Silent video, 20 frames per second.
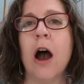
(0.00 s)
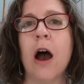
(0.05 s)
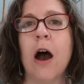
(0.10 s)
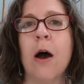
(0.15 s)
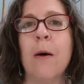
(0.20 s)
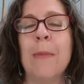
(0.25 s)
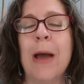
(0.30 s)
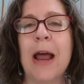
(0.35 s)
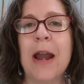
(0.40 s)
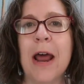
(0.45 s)

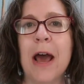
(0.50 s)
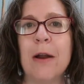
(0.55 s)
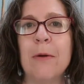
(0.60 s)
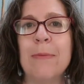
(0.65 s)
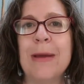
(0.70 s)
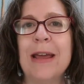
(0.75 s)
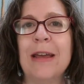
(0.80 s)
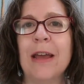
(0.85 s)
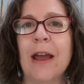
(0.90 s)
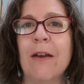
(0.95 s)
and how to
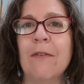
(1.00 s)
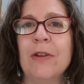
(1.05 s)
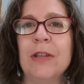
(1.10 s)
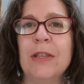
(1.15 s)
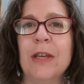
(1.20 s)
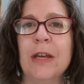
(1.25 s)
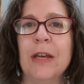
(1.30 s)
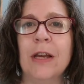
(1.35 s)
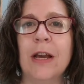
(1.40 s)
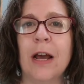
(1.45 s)
make
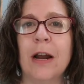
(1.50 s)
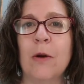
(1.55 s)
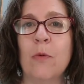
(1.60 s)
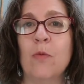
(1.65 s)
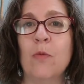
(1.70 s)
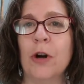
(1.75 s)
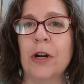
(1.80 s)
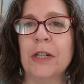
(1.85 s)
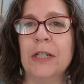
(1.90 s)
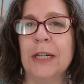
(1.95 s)
everything kind
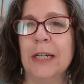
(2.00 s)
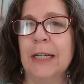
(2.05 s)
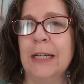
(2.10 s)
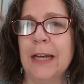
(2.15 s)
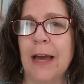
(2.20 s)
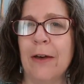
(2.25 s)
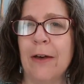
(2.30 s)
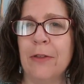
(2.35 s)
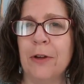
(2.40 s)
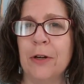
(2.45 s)
of work
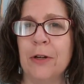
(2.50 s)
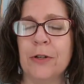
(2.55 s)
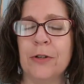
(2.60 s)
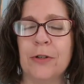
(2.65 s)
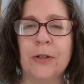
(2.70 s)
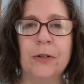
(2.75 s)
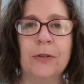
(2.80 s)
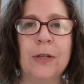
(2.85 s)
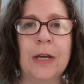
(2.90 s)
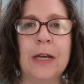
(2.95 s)
together
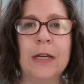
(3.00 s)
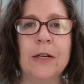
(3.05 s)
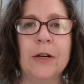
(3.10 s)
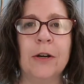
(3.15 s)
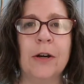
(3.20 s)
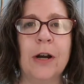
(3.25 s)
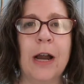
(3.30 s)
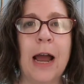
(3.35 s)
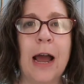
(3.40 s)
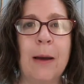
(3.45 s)
so that
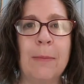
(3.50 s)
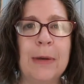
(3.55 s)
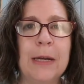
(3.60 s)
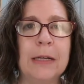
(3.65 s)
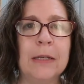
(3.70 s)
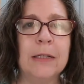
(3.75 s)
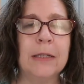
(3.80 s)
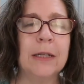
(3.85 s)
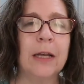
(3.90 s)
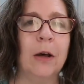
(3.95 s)
your
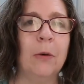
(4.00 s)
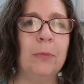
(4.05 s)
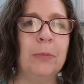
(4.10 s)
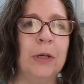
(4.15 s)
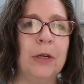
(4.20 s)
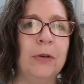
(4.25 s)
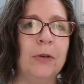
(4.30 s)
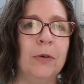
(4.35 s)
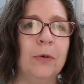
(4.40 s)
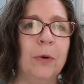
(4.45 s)
habits help
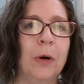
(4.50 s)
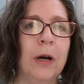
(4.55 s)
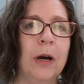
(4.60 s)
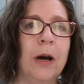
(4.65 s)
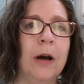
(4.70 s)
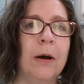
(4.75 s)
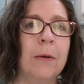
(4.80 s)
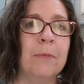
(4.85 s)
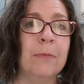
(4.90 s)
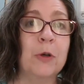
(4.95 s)
you
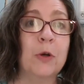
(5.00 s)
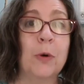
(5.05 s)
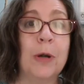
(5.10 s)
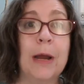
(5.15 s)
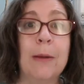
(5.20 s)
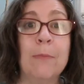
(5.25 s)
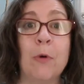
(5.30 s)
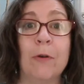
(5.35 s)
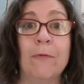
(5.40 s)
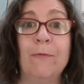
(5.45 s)

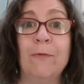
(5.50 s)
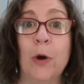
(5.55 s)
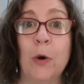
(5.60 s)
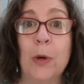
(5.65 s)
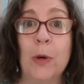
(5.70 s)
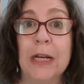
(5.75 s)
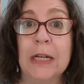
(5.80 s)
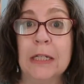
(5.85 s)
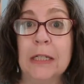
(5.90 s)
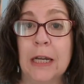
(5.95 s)
create more
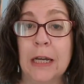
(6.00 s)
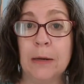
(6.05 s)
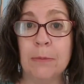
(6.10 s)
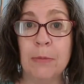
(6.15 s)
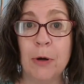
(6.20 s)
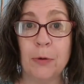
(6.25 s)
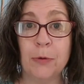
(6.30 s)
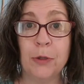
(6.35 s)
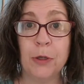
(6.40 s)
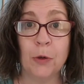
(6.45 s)
focus in
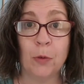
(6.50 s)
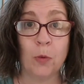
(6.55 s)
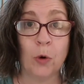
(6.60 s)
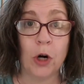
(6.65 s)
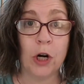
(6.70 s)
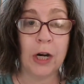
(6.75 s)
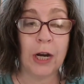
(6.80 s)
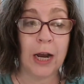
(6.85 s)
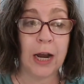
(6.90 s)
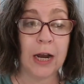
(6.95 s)
both your
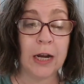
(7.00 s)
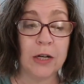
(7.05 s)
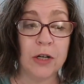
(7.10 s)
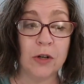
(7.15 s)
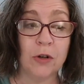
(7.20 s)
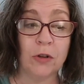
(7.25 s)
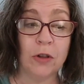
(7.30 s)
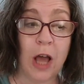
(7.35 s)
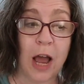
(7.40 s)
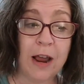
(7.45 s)
work and
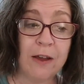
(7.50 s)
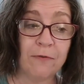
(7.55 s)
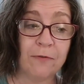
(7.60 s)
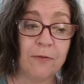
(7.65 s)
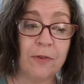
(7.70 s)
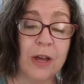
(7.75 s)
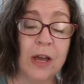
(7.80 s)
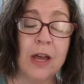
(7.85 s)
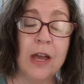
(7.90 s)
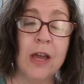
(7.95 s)
your life.
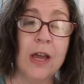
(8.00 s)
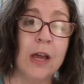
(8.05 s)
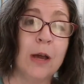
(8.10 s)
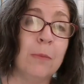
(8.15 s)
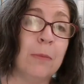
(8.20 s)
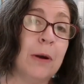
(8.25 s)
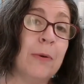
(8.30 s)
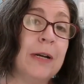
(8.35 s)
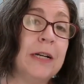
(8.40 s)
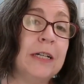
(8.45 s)

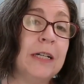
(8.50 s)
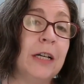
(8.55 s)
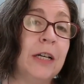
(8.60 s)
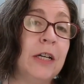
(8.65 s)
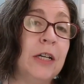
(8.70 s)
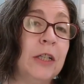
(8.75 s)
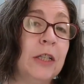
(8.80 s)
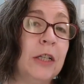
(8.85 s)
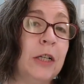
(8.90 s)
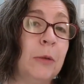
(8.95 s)
But I want to tell
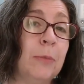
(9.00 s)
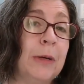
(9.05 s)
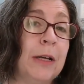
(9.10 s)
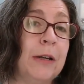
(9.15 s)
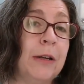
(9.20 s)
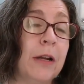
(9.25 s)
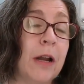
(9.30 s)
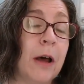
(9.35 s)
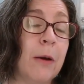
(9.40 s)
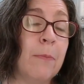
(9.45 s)
you a little
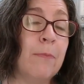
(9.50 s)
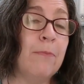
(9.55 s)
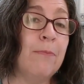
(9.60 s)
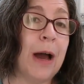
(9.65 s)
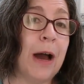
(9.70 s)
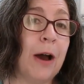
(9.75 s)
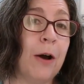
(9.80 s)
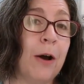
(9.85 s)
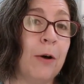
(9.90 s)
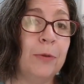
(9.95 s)
bit
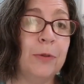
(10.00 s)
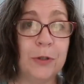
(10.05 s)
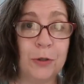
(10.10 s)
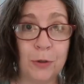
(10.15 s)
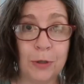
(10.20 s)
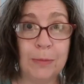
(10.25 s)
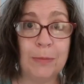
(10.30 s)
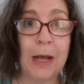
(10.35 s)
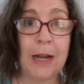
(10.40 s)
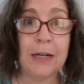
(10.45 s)
about the
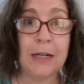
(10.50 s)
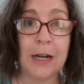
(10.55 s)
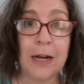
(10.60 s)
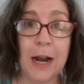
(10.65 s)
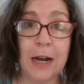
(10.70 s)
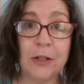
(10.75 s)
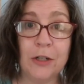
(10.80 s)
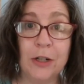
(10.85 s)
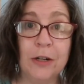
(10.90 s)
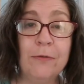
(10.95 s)
Streamlined
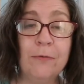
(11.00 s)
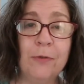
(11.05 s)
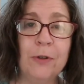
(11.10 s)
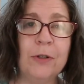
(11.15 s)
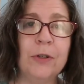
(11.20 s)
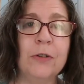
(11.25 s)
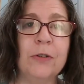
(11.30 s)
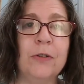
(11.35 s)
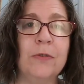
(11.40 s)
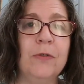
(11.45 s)
Connection for
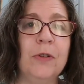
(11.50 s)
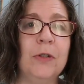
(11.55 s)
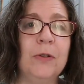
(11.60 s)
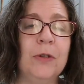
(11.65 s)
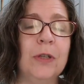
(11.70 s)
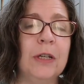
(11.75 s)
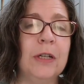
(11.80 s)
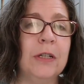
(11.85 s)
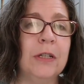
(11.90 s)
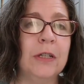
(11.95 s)
those of
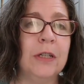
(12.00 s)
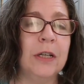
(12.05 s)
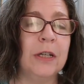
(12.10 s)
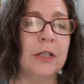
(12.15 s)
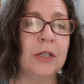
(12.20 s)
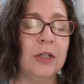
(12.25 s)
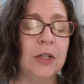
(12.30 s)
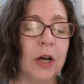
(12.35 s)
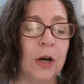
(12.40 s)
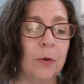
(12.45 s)
you
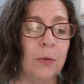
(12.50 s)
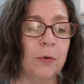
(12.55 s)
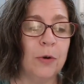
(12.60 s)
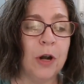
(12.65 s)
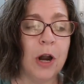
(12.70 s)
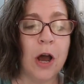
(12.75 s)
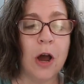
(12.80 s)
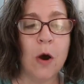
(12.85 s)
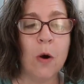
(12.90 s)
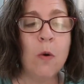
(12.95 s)
that don't
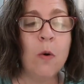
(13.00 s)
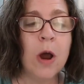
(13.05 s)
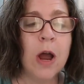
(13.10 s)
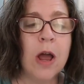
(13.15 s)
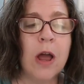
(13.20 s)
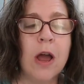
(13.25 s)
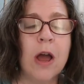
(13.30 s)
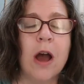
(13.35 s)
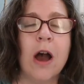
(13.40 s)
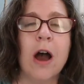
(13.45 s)
know.